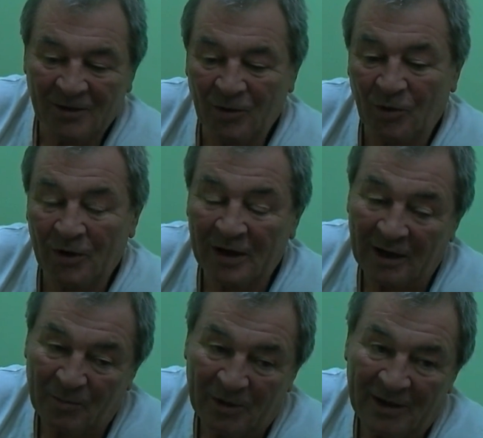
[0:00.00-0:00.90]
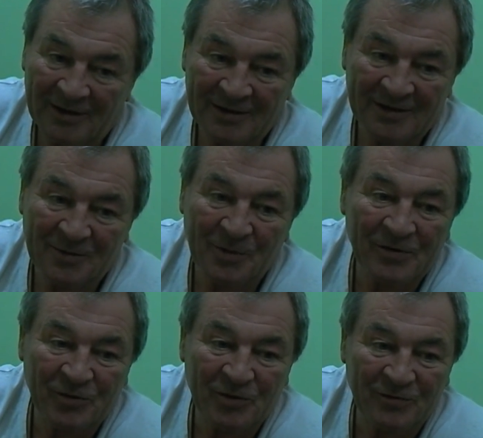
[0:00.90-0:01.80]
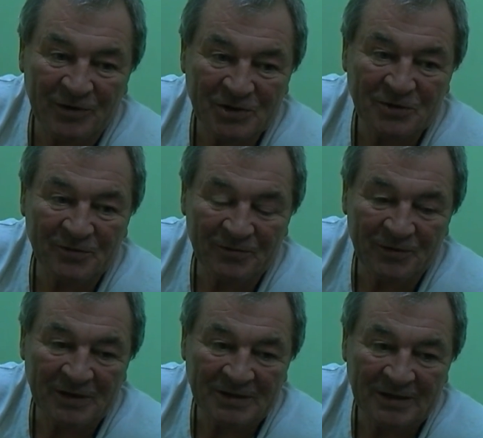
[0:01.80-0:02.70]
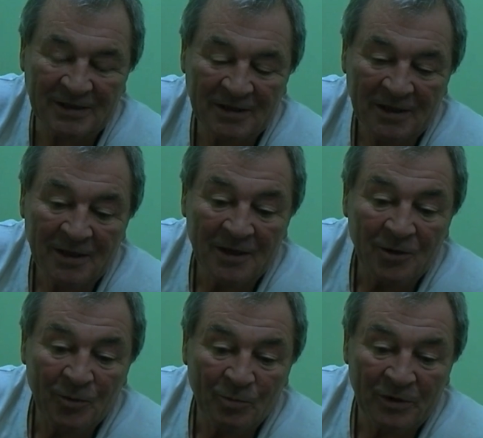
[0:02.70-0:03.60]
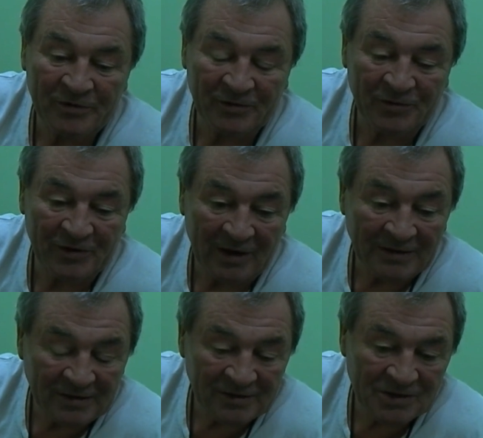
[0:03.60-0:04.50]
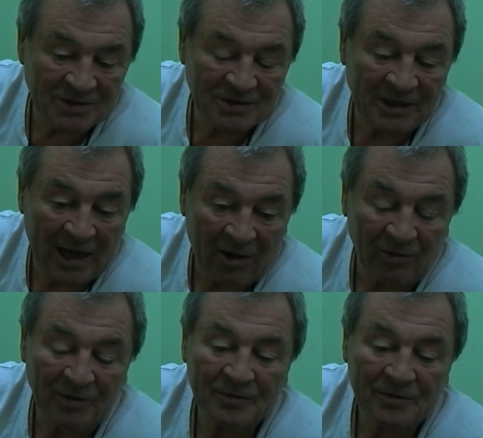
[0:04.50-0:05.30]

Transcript: or it can be. It depends on your version of infinity. Most of scientists now,